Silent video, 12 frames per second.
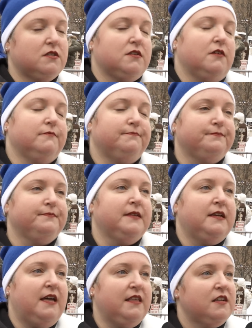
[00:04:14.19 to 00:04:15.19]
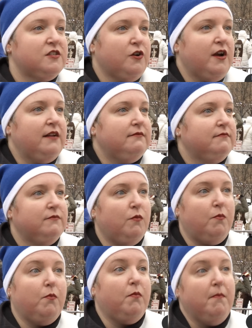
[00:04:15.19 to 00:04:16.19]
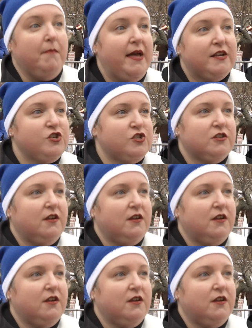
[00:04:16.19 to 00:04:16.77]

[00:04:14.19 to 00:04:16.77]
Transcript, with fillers: So I think it's a great mesh